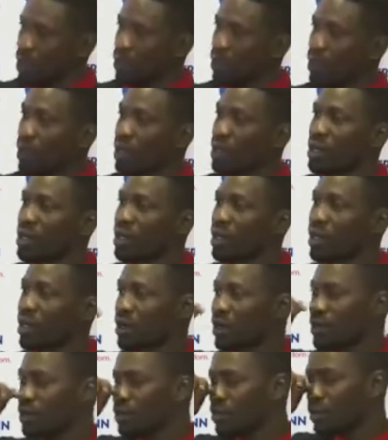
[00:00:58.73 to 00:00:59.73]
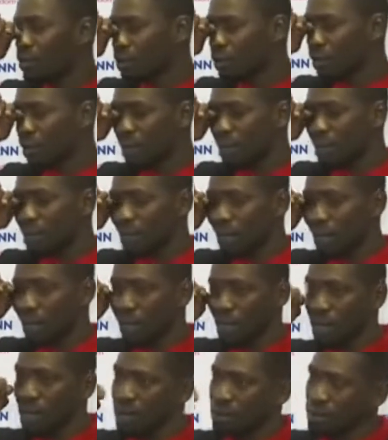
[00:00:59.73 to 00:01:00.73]
Well,
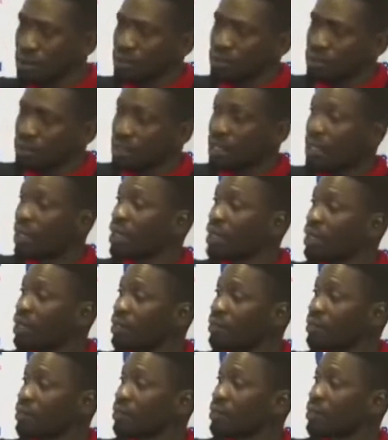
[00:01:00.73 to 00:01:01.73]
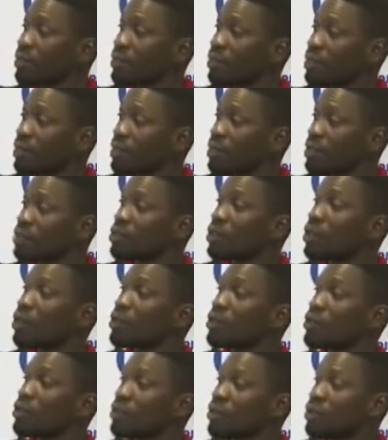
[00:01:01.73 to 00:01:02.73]
Uganda, I'll say, is
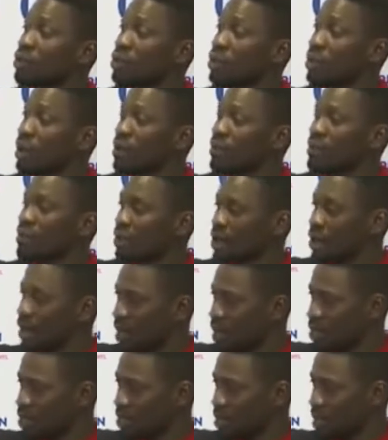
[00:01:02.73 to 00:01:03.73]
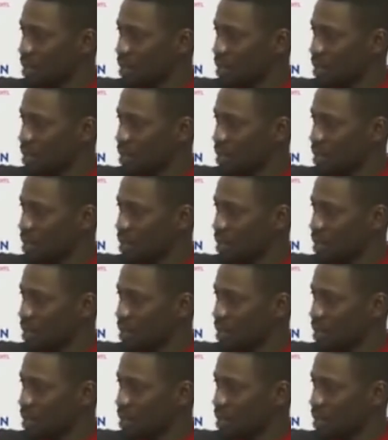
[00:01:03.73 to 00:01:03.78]
going through a very hard